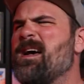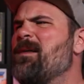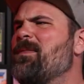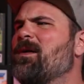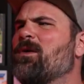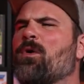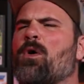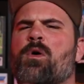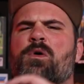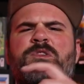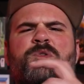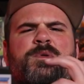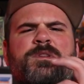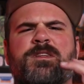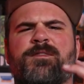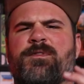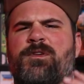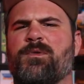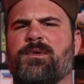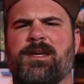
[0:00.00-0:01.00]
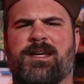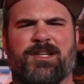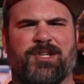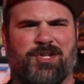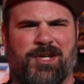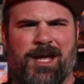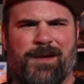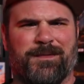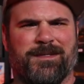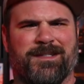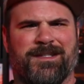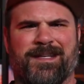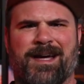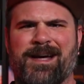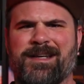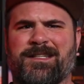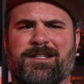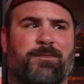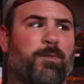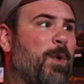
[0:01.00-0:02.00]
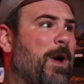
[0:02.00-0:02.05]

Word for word: that are all sorts of unique shapes and sizes.